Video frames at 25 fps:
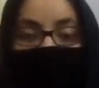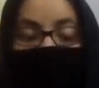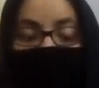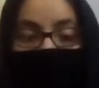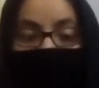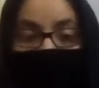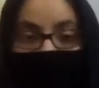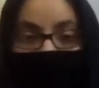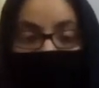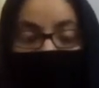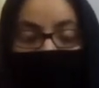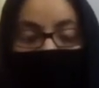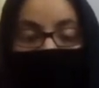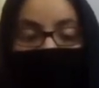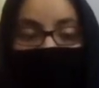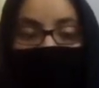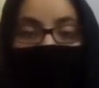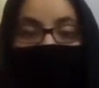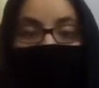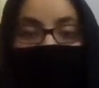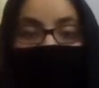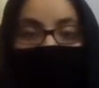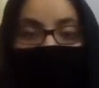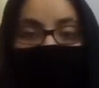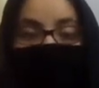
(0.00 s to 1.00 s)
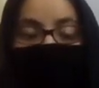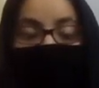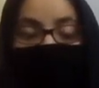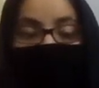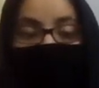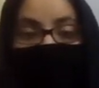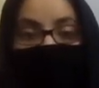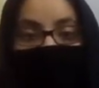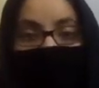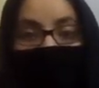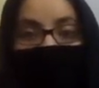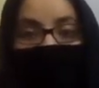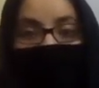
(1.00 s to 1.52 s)
tomorrow I'll take a
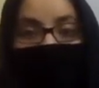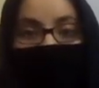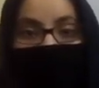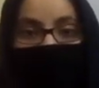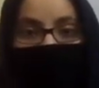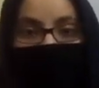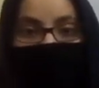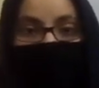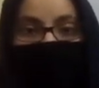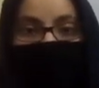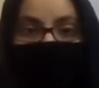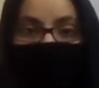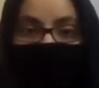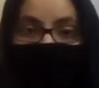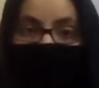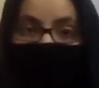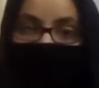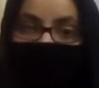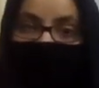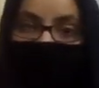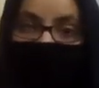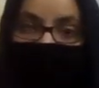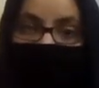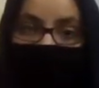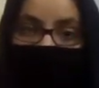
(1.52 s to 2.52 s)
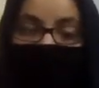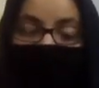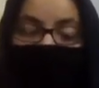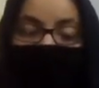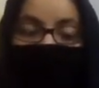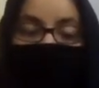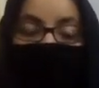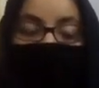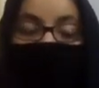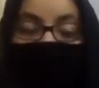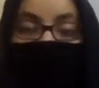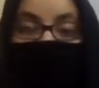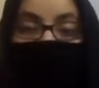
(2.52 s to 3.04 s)
small weekly assessment from you.
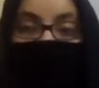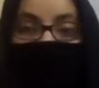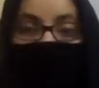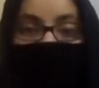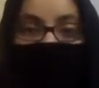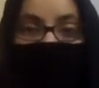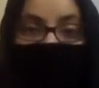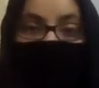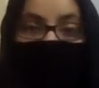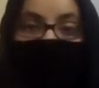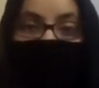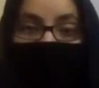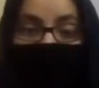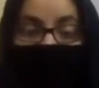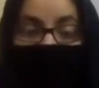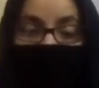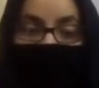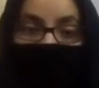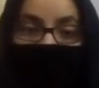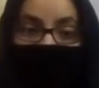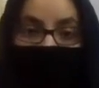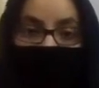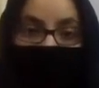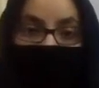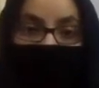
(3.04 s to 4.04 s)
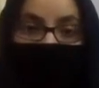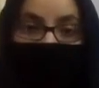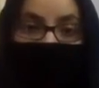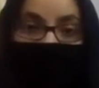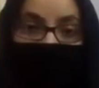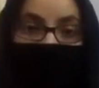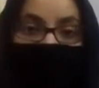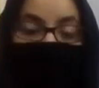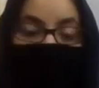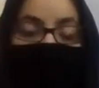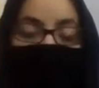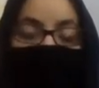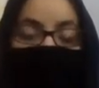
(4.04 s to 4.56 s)
First we will revise quickly all of
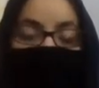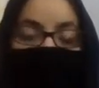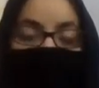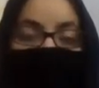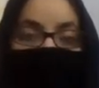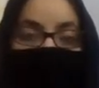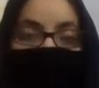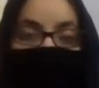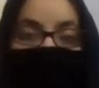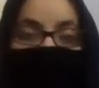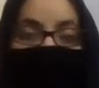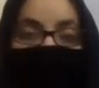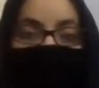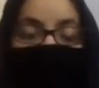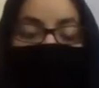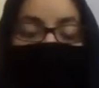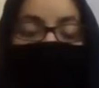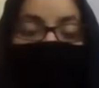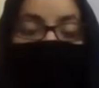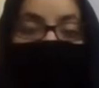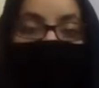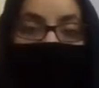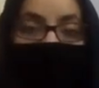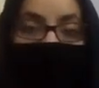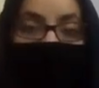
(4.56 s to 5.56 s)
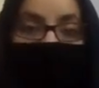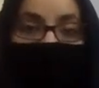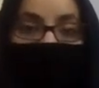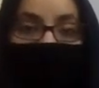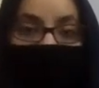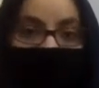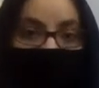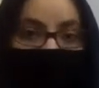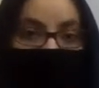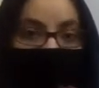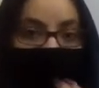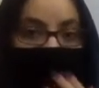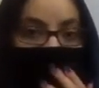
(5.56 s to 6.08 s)
these, and then I take a small
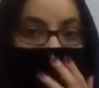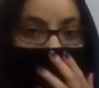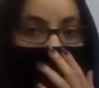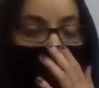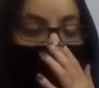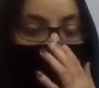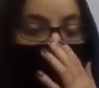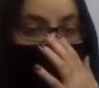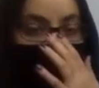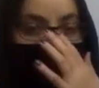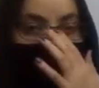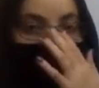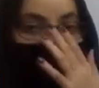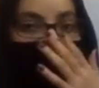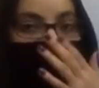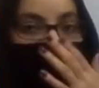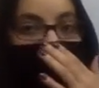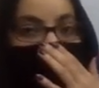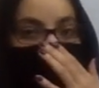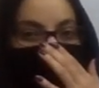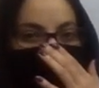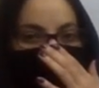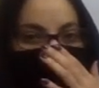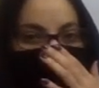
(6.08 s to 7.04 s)
weekly assessment from you. I can